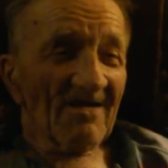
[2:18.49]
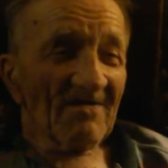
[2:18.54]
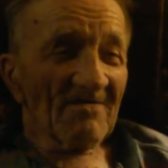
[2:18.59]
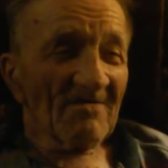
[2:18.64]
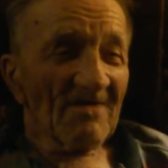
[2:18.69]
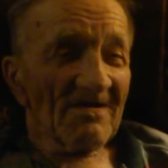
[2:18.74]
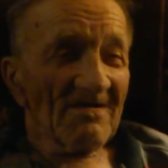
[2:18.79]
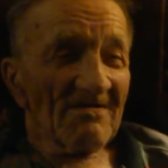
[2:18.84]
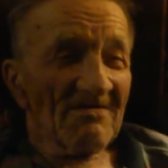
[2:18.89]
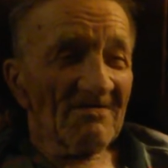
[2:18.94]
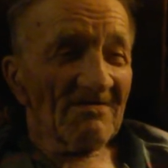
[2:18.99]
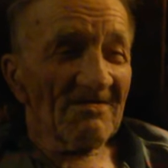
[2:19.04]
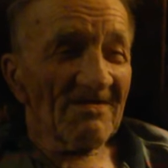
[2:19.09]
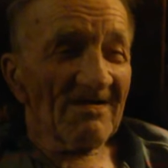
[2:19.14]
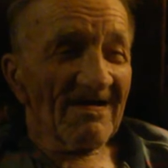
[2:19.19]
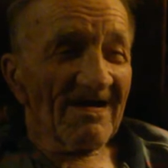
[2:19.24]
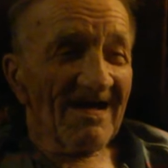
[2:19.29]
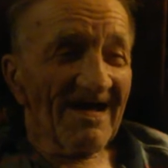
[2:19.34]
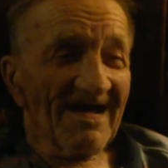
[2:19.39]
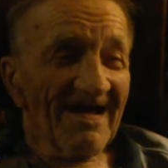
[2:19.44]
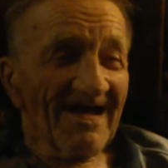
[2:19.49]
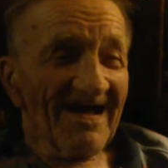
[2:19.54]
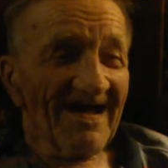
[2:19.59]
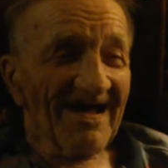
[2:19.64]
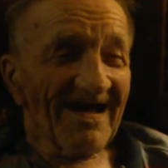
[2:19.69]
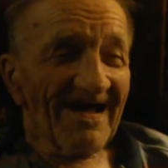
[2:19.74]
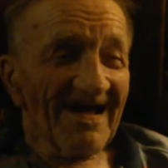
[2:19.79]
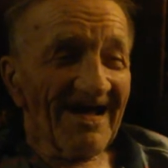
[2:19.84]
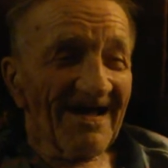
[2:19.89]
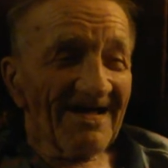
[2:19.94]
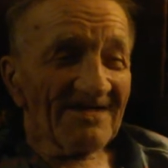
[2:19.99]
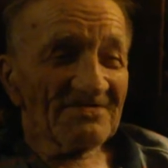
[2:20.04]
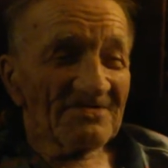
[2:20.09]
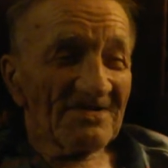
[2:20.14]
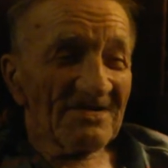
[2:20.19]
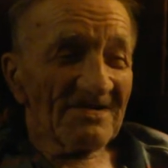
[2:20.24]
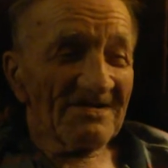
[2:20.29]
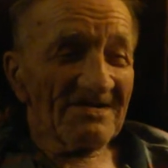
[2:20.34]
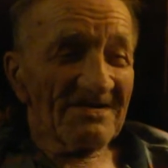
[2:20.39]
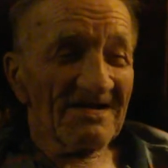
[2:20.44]
Well,
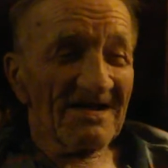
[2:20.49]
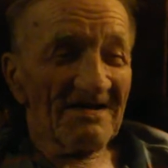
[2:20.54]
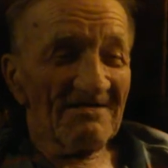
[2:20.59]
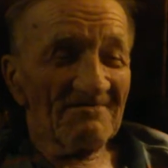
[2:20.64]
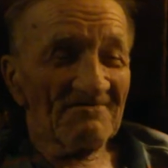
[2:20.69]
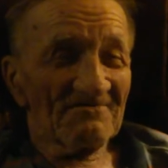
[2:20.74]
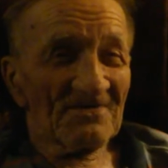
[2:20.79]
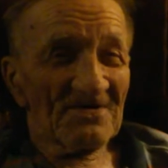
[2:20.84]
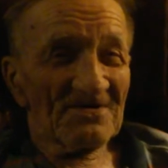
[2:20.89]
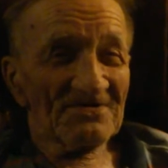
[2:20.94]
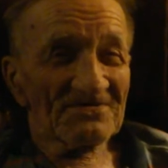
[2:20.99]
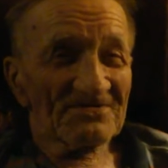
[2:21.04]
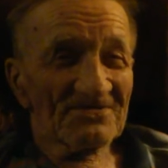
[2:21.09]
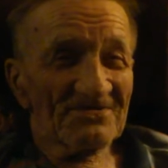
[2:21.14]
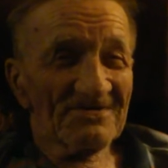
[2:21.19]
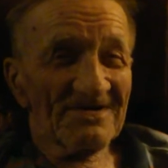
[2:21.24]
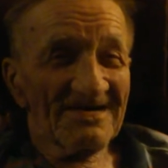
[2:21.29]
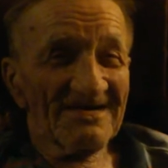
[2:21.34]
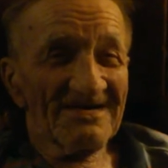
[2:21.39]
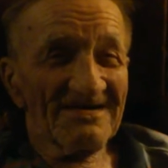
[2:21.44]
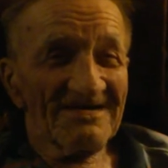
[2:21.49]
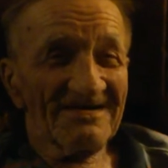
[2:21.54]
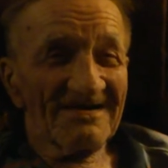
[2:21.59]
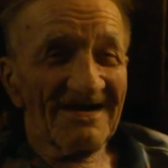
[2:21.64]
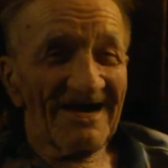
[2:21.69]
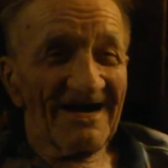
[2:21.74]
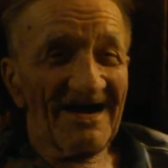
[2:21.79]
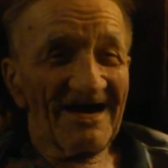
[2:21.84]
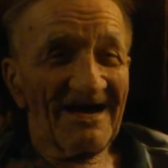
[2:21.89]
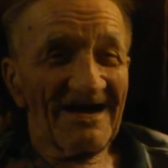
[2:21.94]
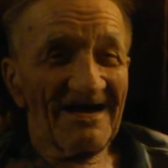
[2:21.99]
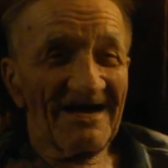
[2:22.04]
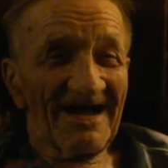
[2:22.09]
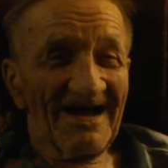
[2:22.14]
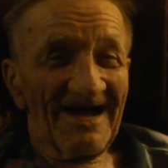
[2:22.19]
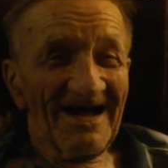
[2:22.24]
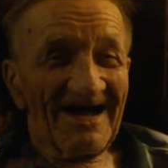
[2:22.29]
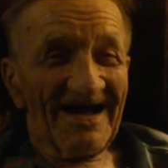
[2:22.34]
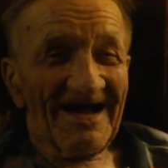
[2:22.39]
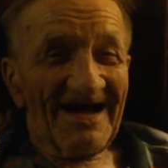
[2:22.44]
started out in first grade, and I
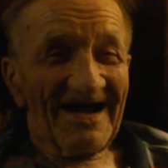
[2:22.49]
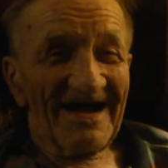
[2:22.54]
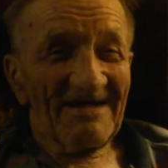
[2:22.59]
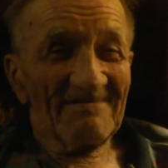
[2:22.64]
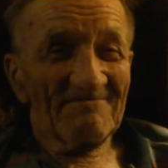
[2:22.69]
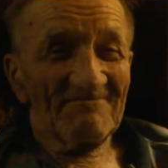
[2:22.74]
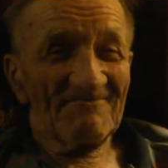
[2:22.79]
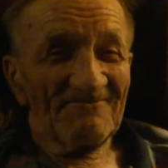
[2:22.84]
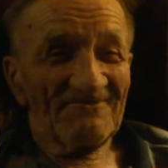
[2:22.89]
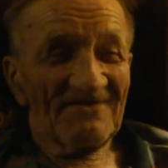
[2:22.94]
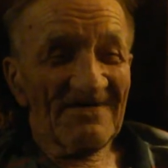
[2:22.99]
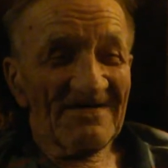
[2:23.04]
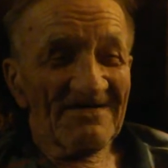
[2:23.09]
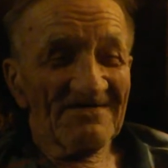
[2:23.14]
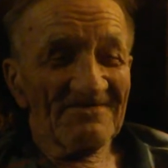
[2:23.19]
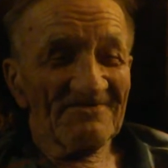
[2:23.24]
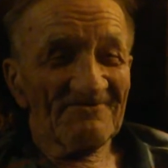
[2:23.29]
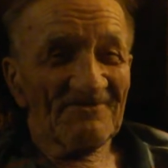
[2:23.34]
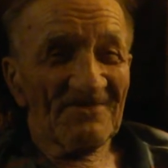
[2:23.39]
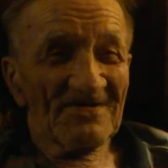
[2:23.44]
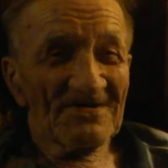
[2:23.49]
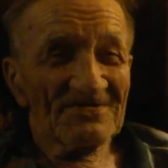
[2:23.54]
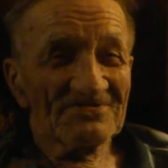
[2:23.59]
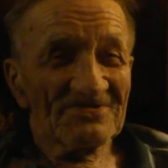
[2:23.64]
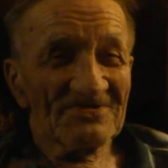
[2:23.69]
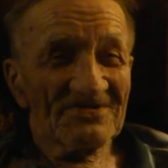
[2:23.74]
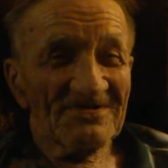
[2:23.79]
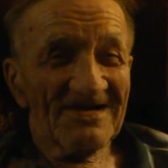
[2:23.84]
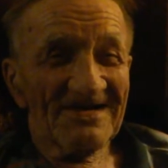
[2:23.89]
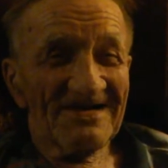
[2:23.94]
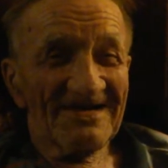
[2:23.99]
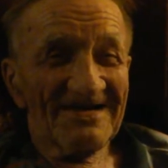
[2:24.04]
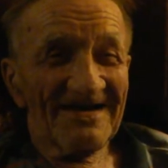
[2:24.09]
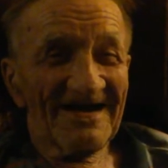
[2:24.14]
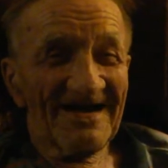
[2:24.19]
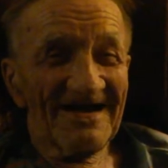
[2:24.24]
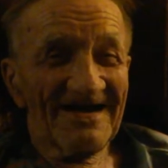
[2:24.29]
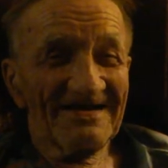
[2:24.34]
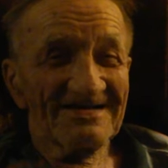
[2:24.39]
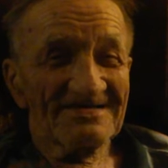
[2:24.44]
failed first grade.
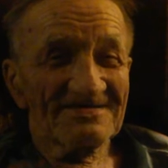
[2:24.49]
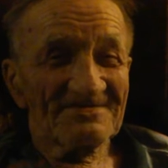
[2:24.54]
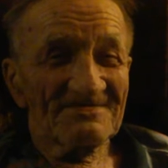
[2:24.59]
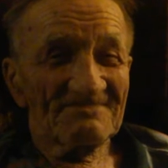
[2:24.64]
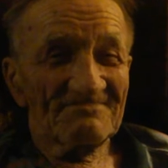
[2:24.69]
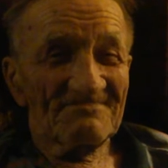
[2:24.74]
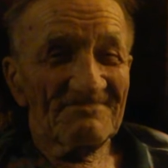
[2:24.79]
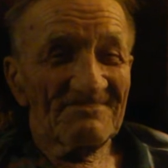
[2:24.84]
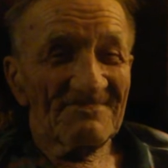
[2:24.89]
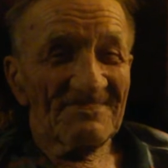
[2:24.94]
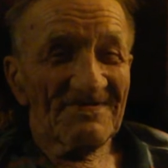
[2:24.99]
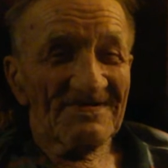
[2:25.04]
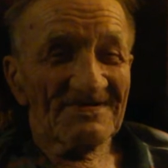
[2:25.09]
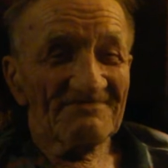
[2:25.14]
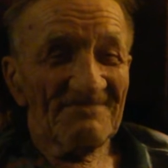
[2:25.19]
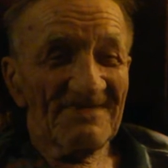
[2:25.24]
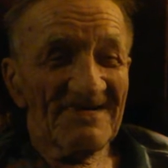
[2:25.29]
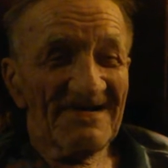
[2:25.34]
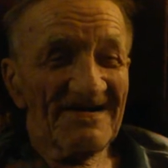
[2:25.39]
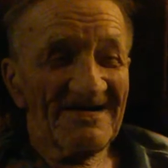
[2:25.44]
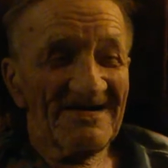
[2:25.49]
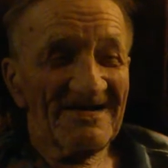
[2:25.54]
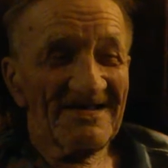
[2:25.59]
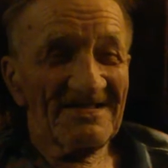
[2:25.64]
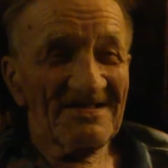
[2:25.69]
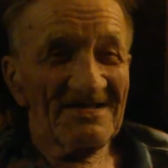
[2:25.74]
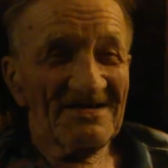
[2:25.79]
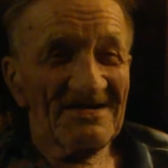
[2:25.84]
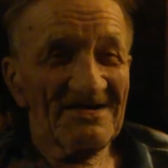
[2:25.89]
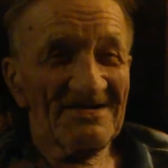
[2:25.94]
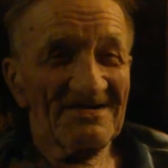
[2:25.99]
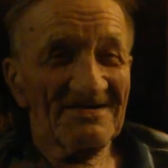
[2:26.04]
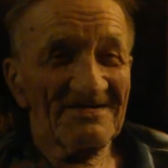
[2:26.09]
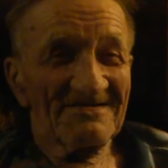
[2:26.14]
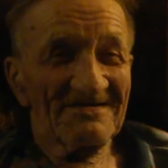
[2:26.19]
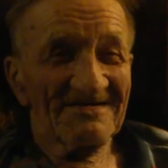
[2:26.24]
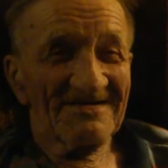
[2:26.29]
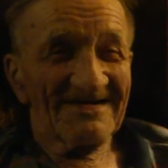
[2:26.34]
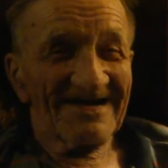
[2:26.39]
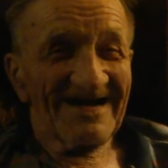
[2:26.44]
I had to spend another
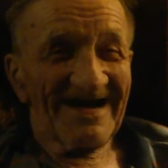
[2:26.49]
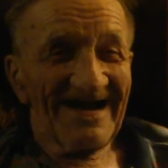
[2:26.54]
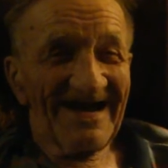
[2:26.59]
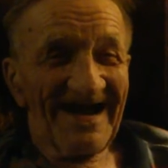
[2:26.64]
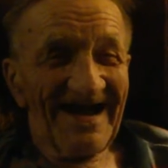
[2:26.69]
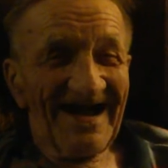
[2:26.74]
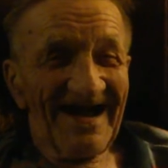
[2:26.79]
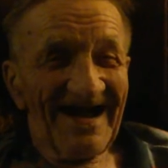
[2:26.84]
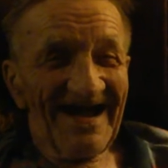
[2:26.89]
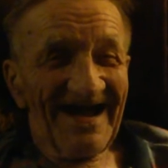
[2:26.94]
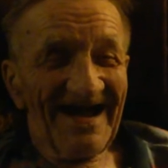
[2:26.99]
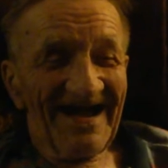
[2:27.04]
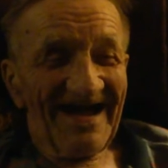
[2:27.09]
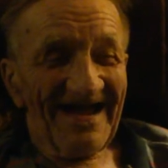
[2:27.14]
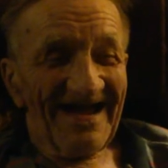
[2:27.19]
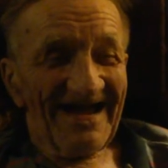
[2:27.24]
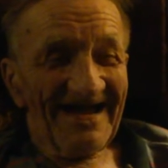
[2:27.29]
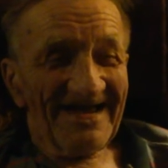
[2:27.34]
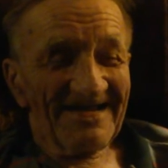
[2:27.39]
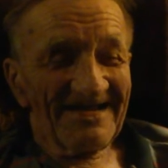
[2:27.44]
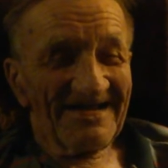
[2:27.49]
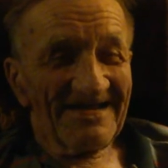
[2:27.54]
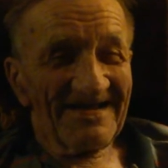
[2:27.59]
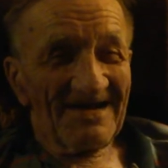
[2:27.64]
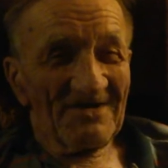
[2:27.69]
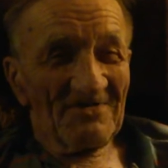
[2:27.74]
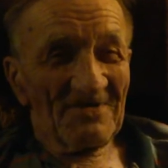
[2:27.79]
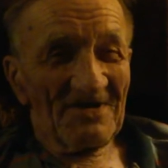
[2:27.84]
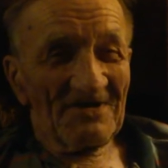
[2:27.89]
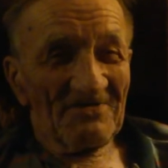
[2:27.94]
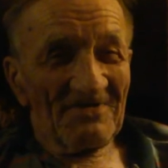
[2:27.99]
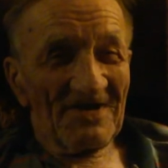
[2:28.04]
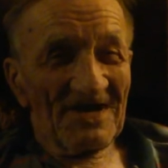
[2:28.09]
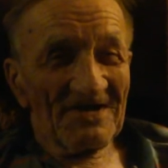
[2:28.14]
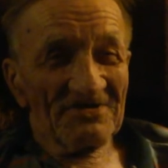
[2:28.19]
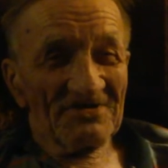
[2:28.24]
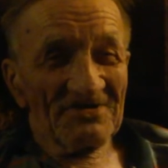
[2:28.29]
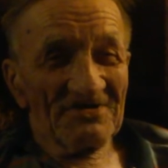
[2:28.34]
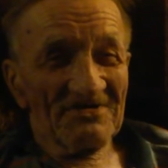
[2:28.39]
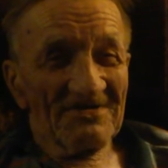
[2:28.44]
year. Then I went
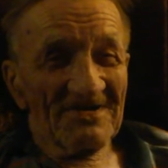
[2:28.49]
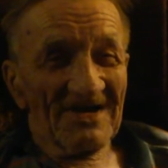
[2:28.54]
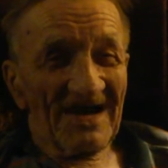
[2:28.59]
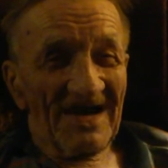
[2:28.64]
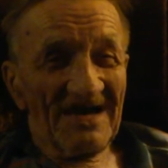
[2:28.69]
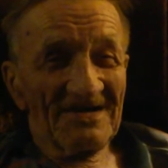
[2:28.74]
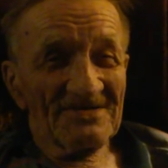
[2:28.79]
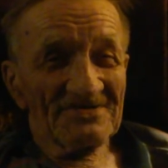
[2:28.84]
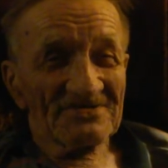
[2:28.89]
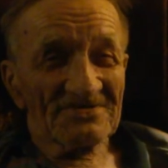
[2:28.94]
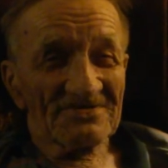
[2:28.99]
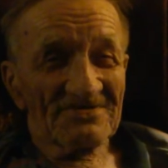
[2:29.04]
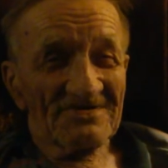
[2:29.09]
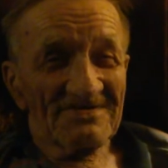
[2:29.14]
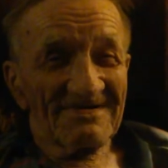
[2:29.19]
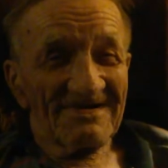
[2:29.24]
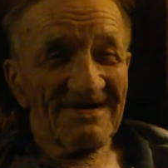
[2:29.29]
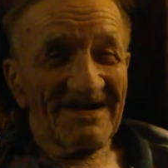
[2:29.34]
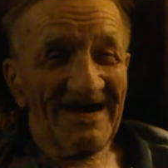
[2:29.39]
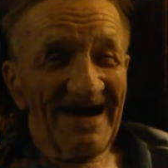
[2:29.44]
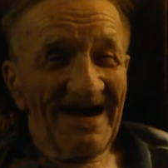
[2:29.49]
right through to high school.